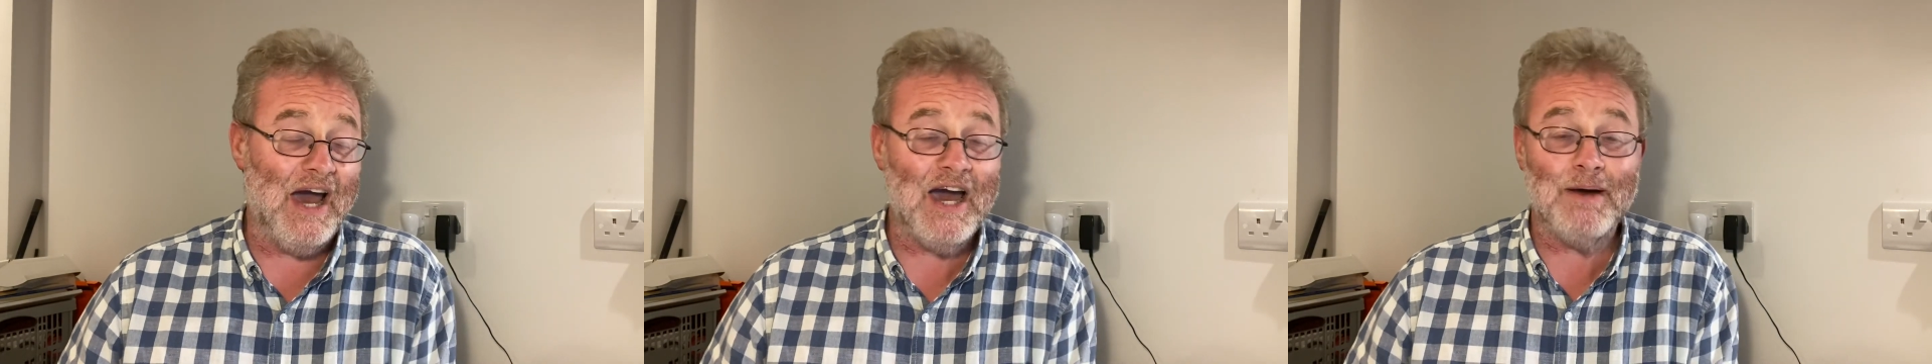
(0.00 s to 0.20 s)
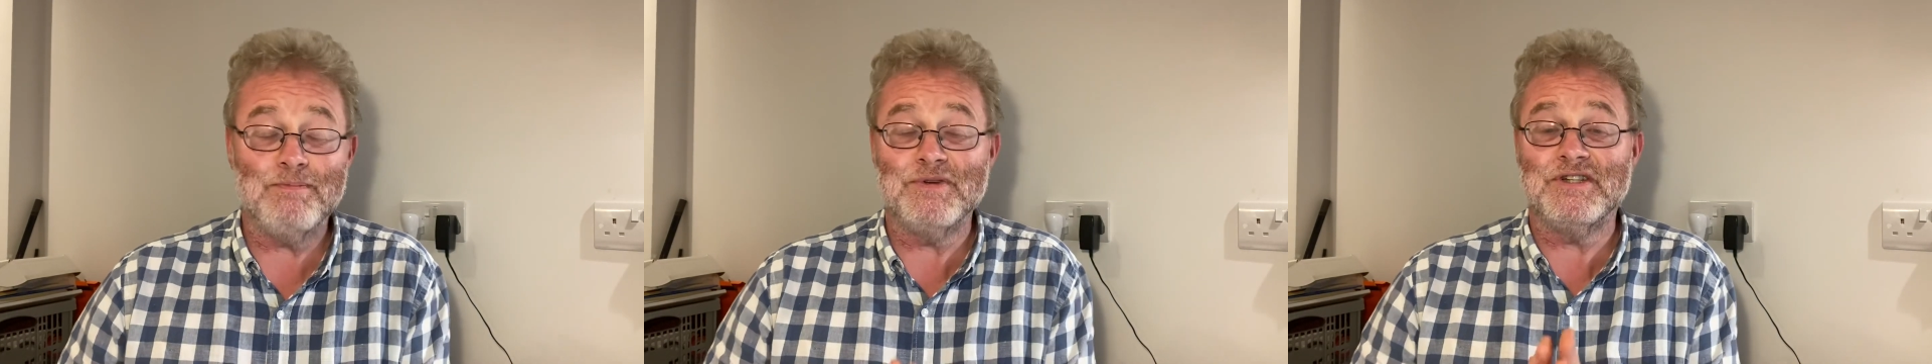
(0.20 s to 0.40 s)

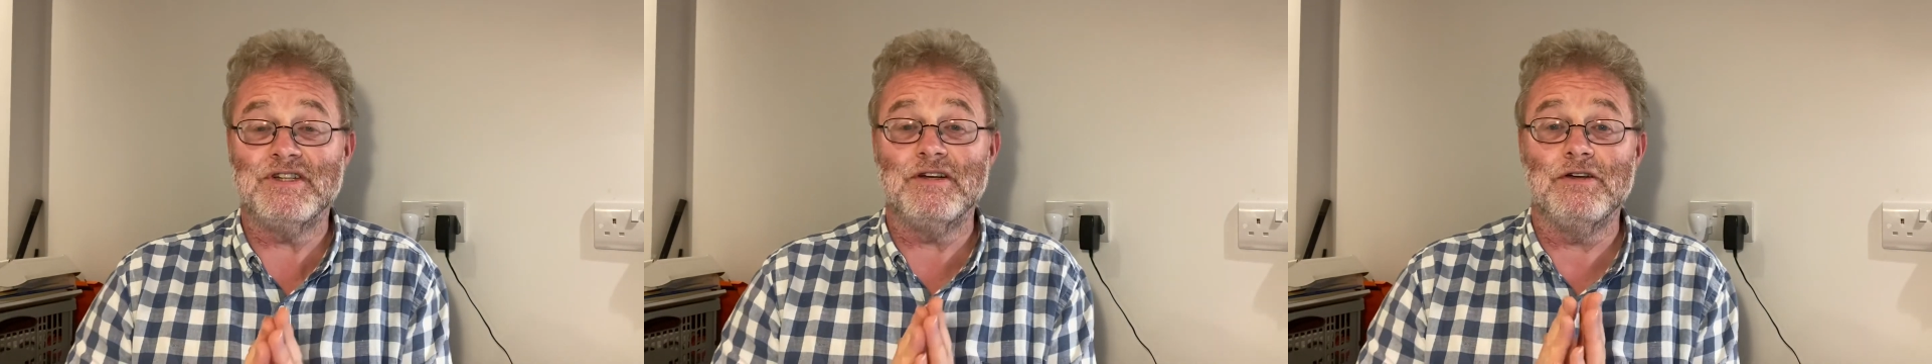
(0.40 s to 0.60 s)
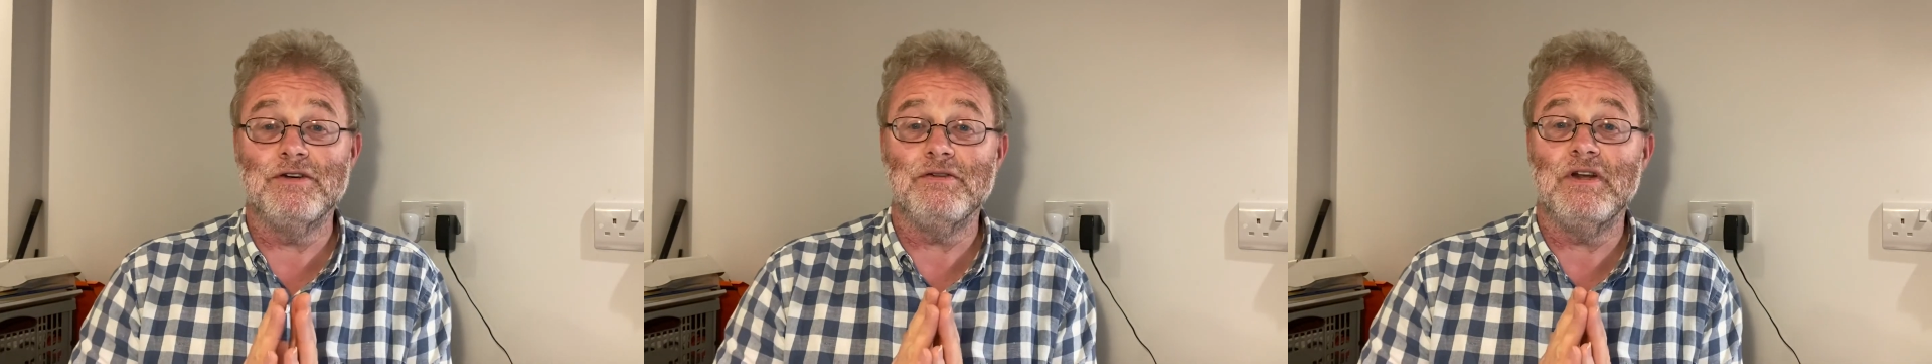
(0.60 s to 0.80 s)

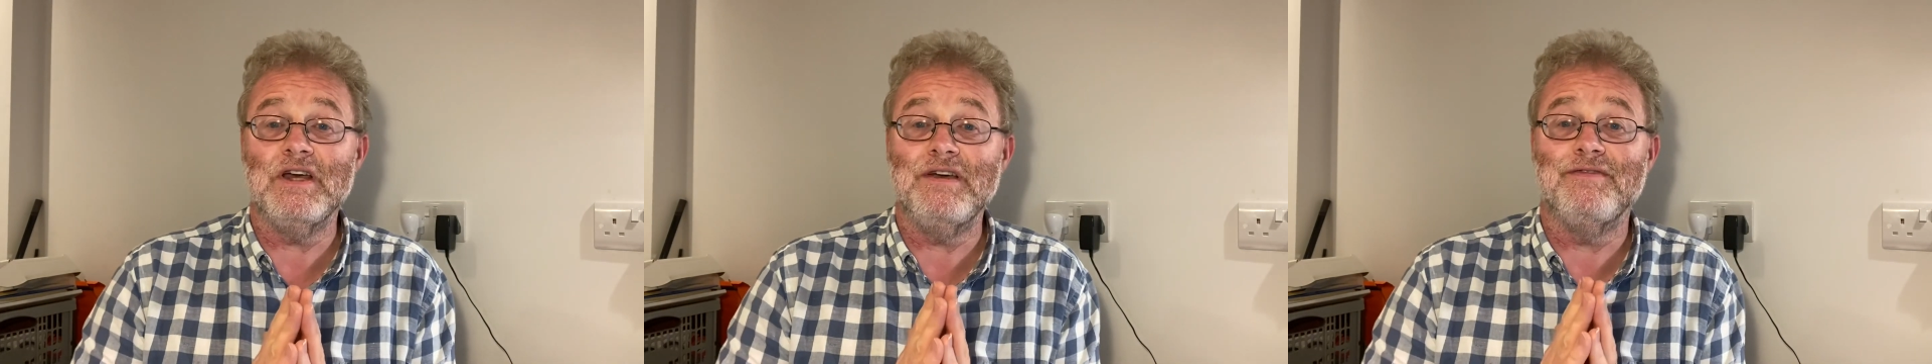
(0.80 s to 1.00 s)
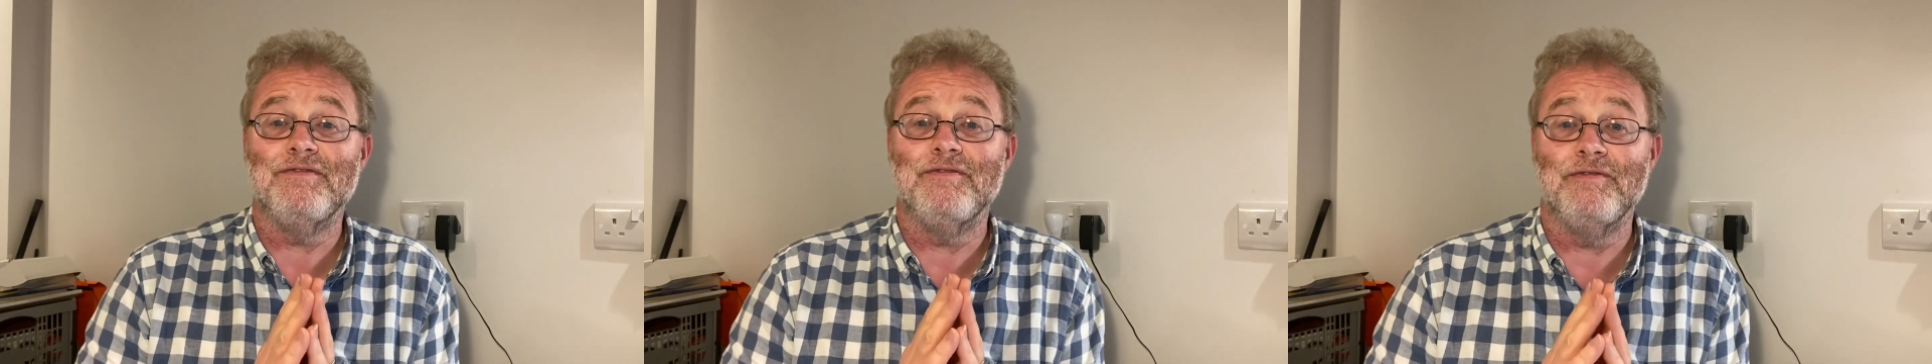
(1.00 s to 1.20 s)

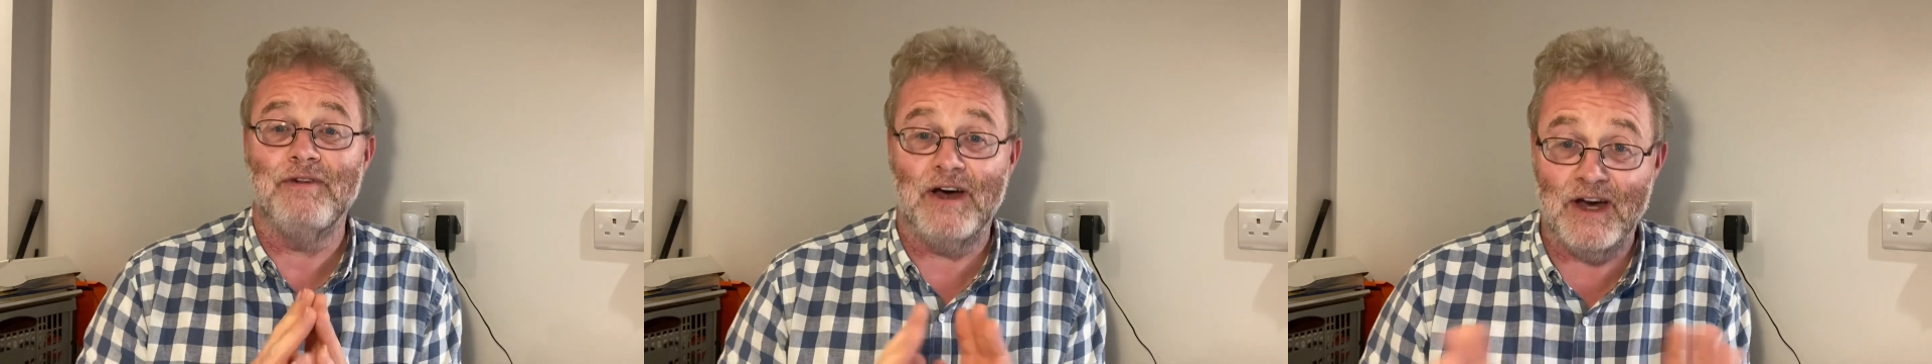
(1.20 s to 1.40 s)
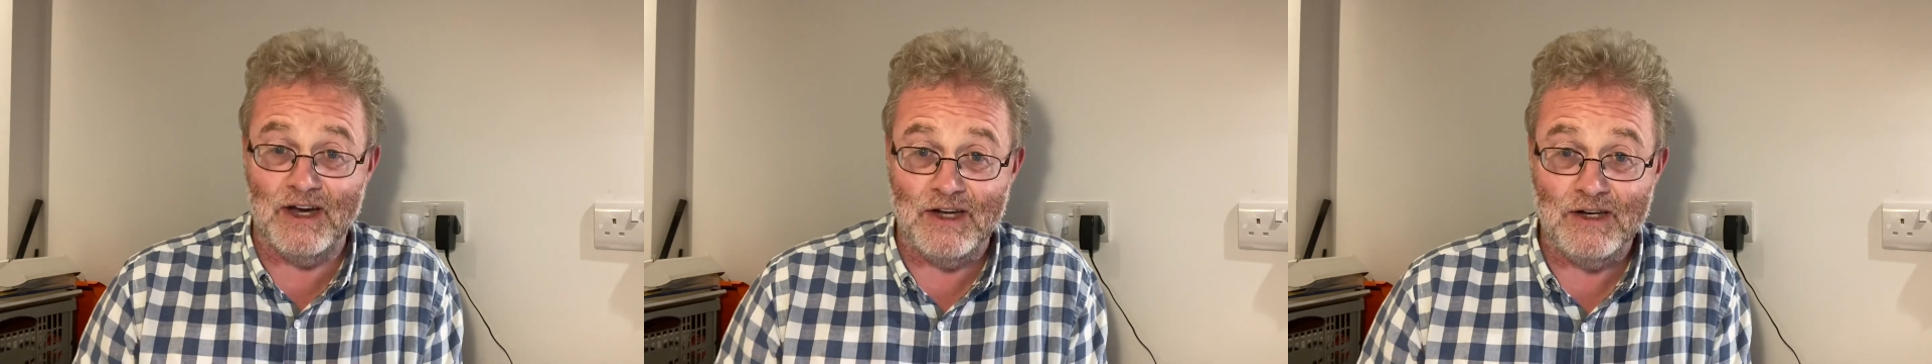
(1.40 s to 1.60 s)
absolutely
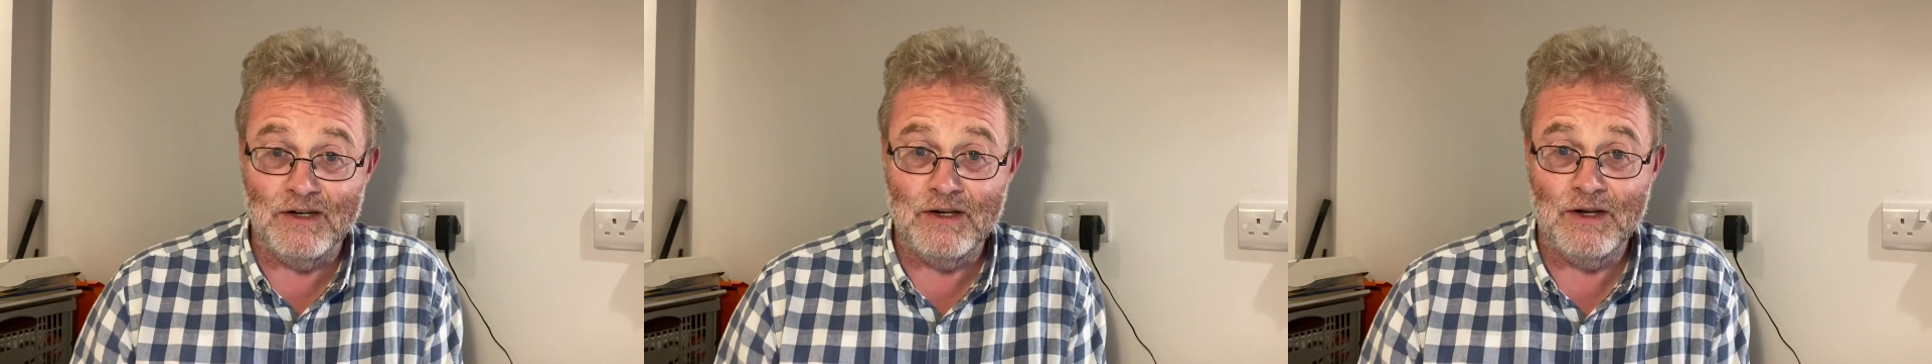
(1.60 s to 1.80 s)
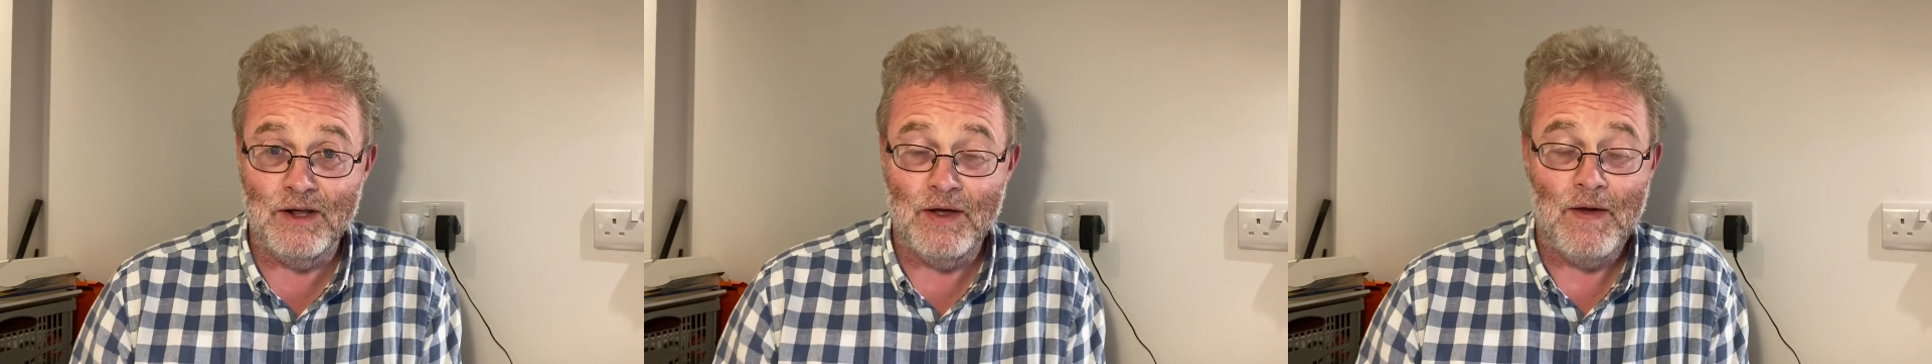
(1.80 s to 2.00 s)

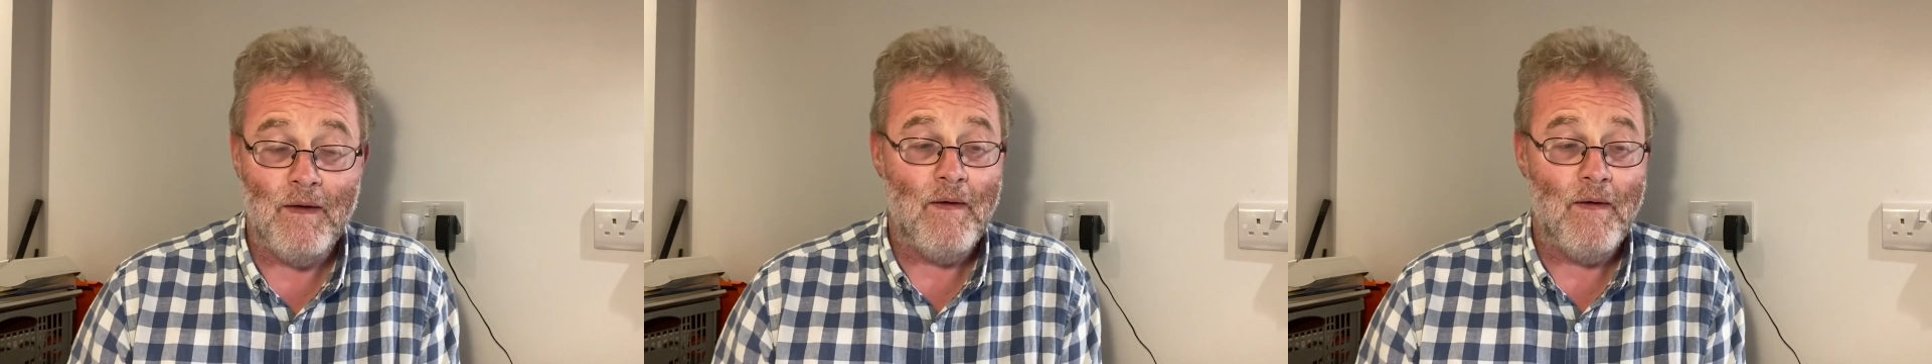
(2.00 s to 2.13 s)
fine